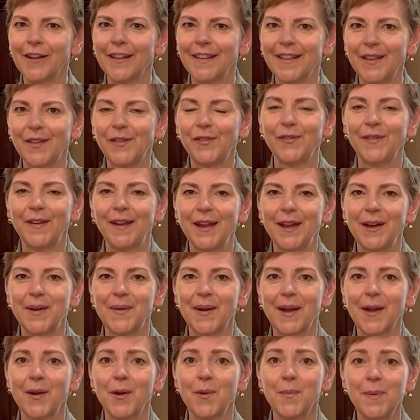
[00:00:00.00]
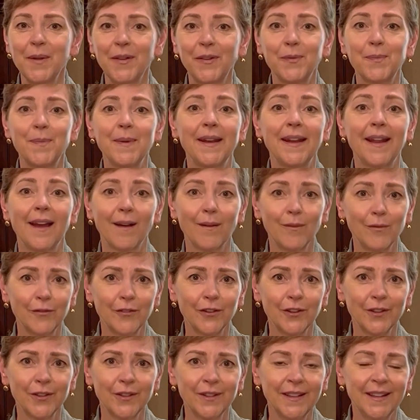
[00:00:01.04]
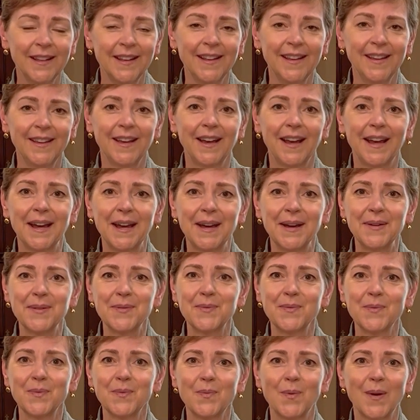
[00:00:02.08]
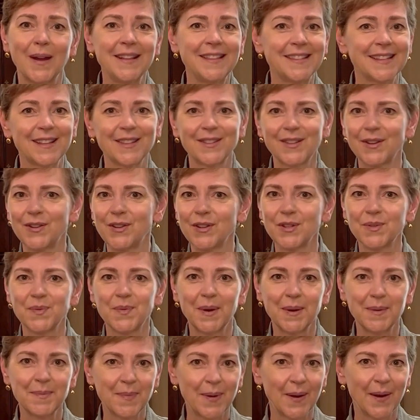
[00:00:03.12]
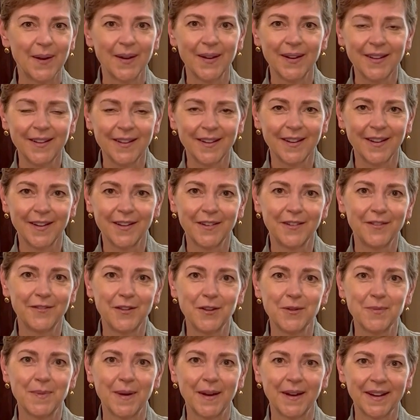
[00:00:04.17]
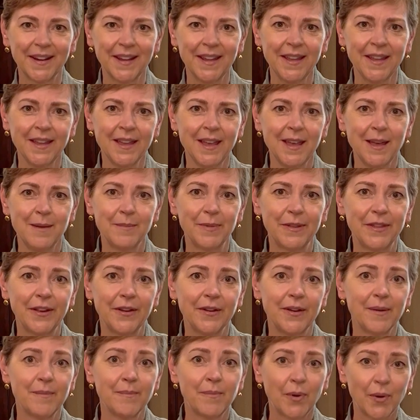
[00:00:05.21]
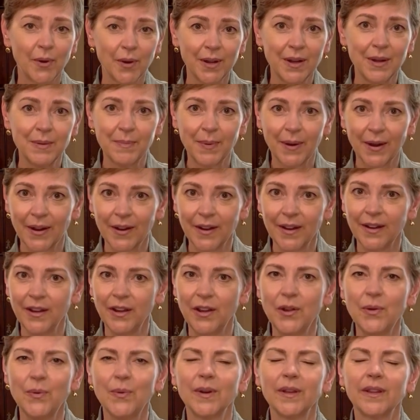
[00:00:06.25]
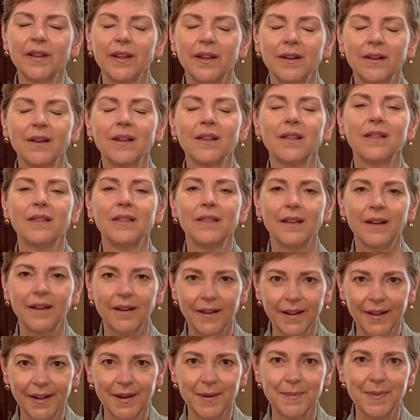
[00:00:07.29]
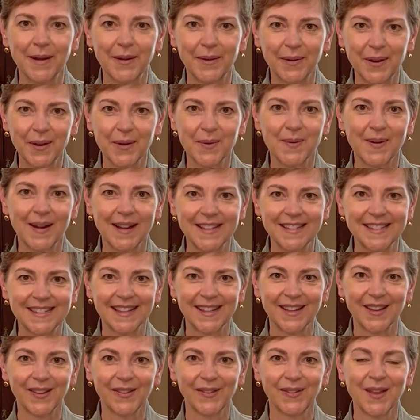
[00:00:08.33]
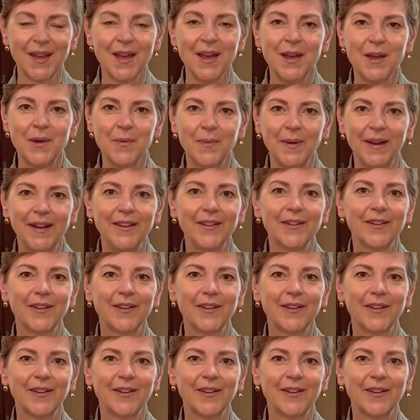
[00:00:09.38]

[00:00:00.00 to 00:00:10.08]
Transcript: in this video. I hope it's been helpful. White cells are just one part of your body, but they're an important part, and you will hear a lot about your white cells when you're